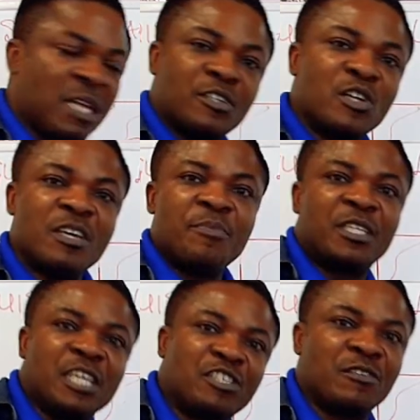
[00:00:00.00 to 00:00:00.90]
There's no
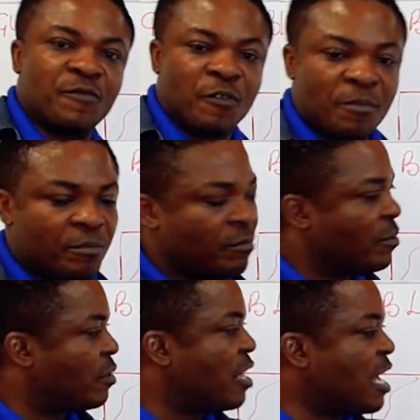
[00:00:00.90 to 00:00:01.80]
imitation from
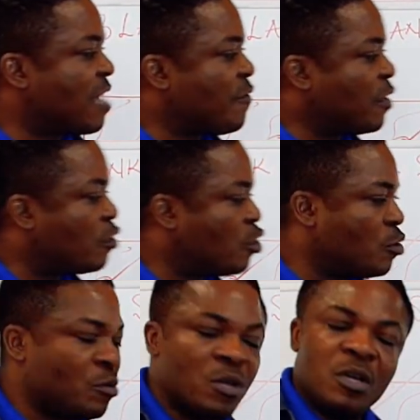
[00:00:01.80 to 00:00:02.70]
caregiver
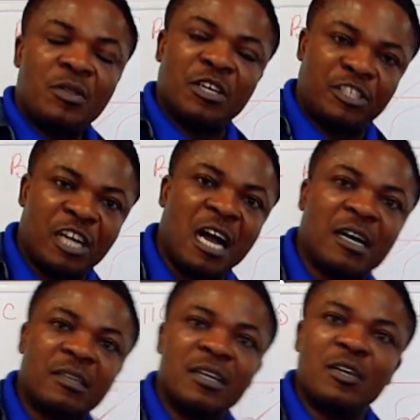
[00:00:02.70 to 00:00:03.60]
to the
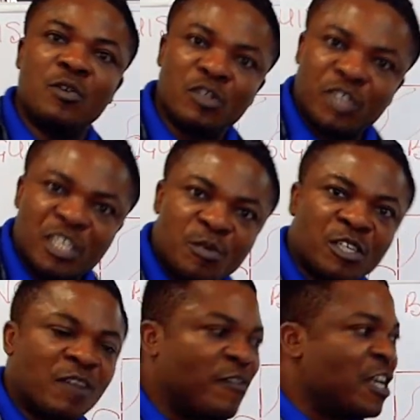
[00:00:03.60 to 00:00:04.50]
child. No
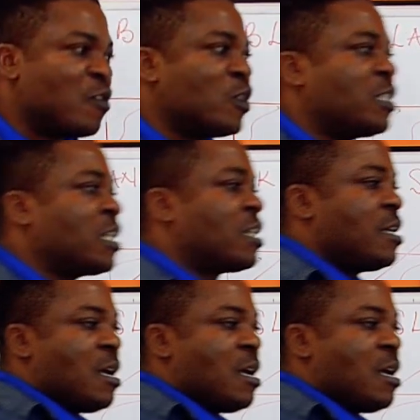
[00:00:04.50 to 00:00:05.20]
transmission of linguistic